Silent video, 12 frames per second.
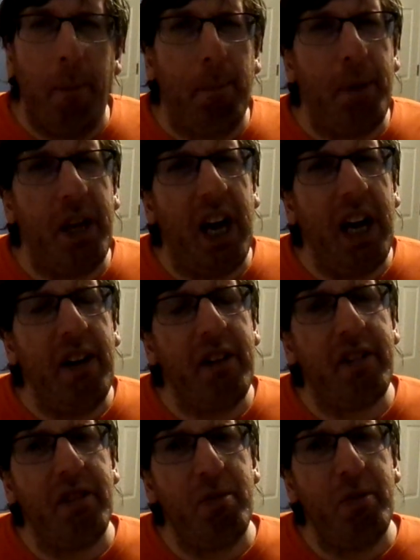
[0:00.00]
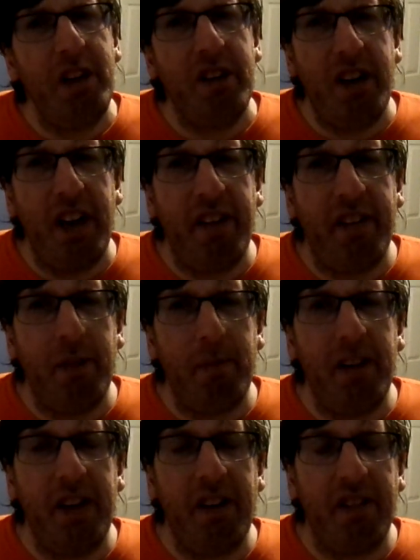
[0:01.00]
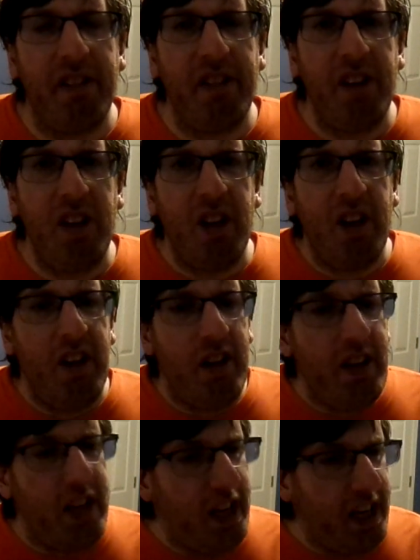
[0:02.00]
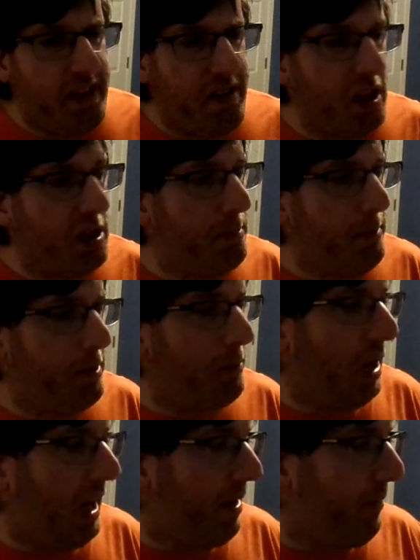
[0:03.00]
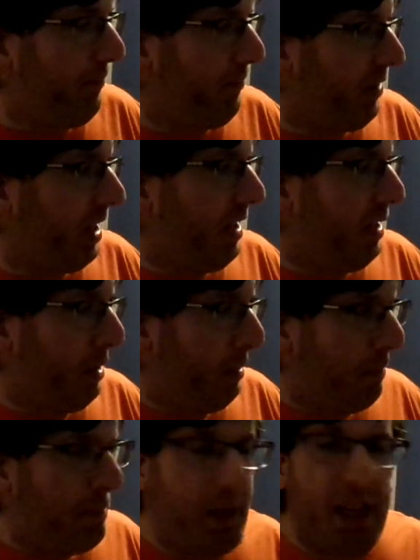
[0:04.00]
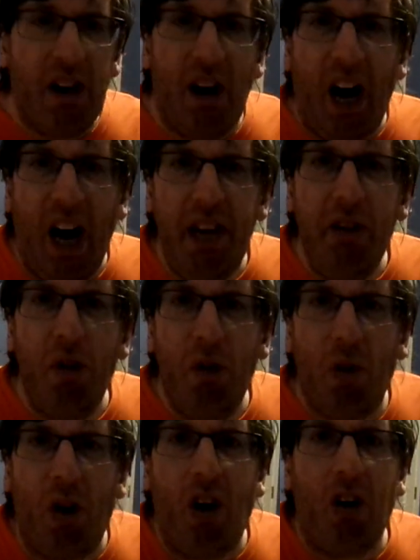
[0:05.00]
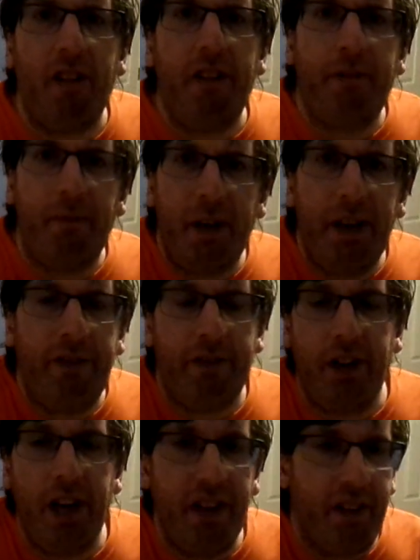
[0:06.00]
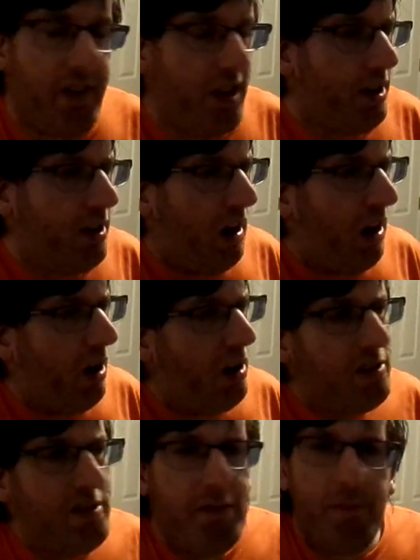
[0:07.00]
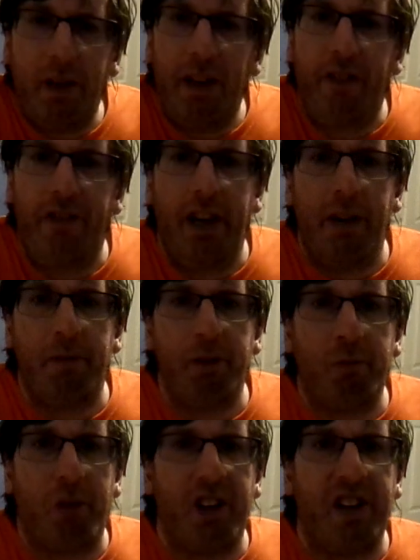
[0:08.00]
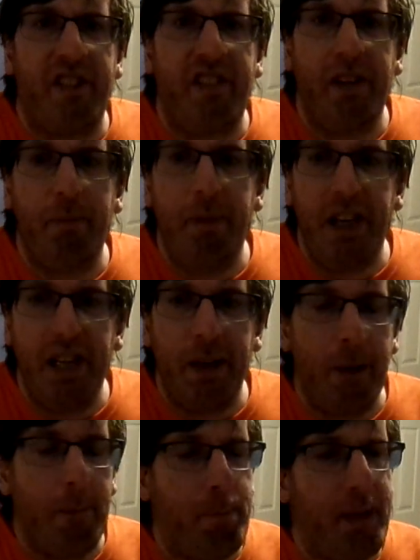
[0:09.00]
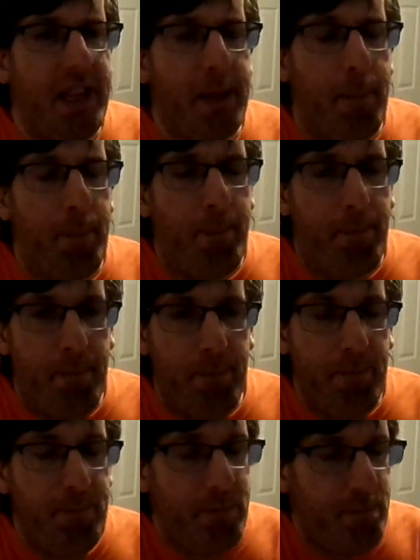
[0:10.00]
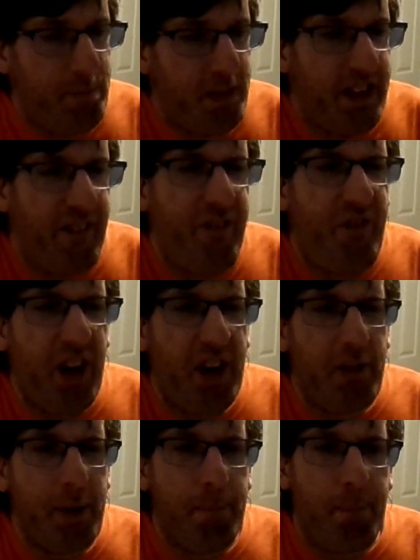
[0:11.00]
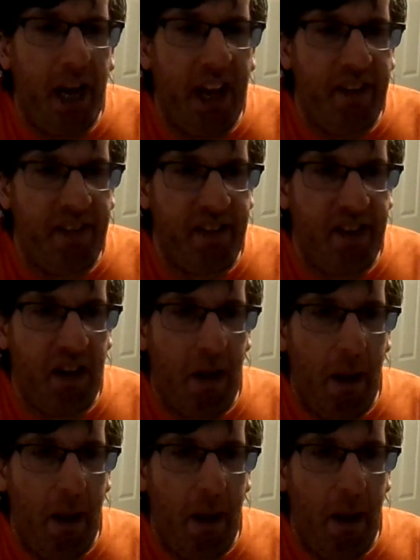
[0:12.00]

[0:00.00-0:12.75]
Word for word: But I also realized something else. It took me a while, but I know all of my friends, all of my family want to see me be the be the very best.